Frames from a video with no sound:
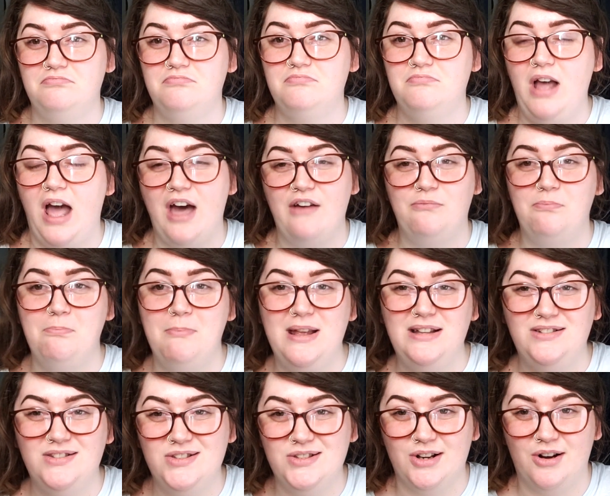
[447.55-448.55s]
have
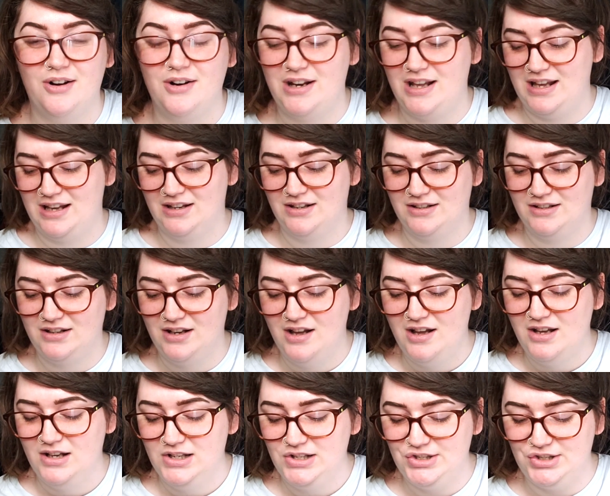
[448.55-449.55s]
mints on hand,
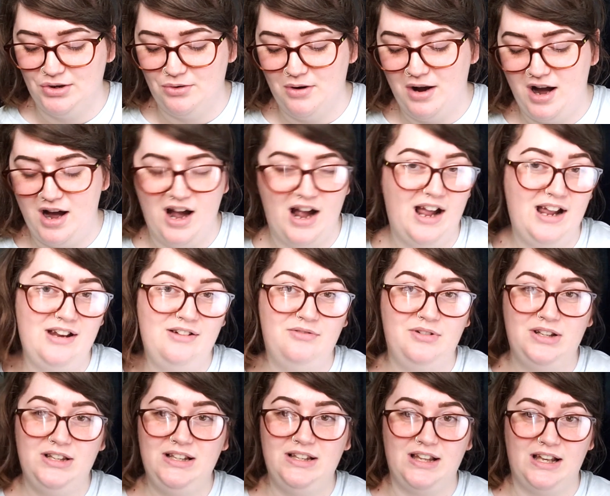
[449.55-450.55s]
so I
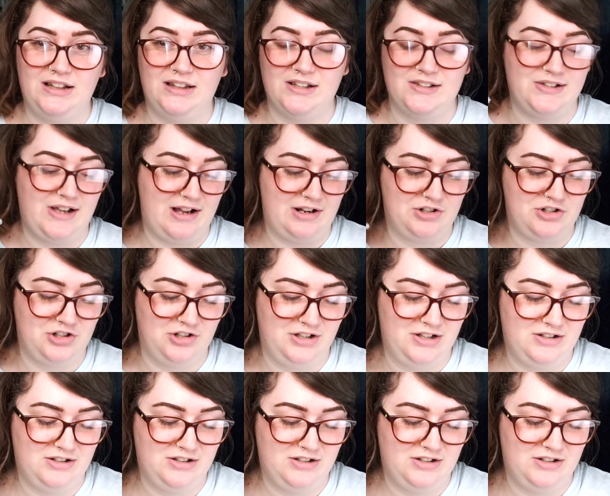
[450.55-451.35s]
really like this actually.